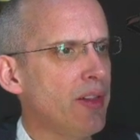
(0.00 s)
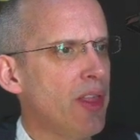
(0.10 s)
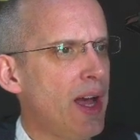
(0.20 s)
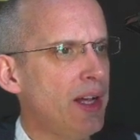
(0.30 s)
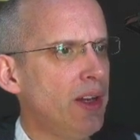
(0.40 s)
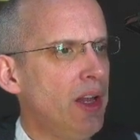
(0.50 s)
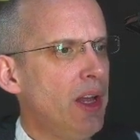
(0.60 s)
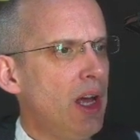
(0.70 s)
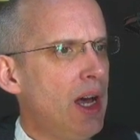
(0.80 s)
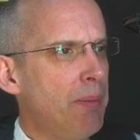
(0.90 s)
that
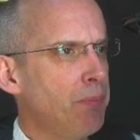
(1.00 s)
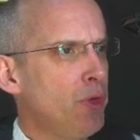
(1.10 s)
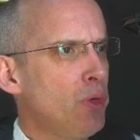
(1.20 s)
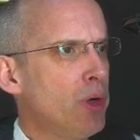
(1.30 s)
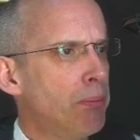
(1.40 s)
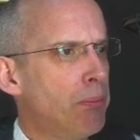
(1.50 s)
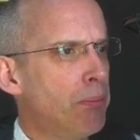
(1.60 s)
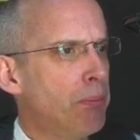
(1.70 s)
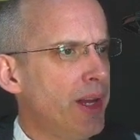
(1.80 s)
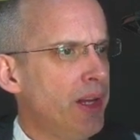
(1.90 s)
you can
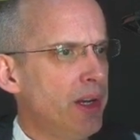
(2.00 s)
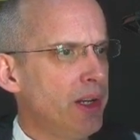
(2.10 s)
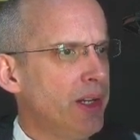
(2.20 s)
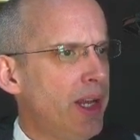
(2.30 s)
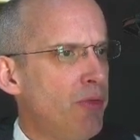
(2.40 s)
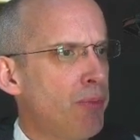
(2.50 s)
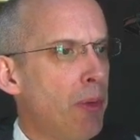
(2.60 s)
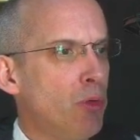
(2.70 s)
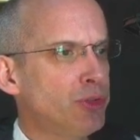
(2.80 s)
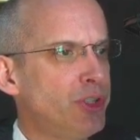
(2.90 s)
buy gift
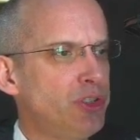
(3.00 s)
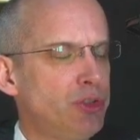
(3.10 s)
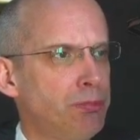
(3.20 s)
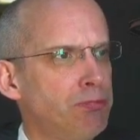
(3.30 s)
boxes.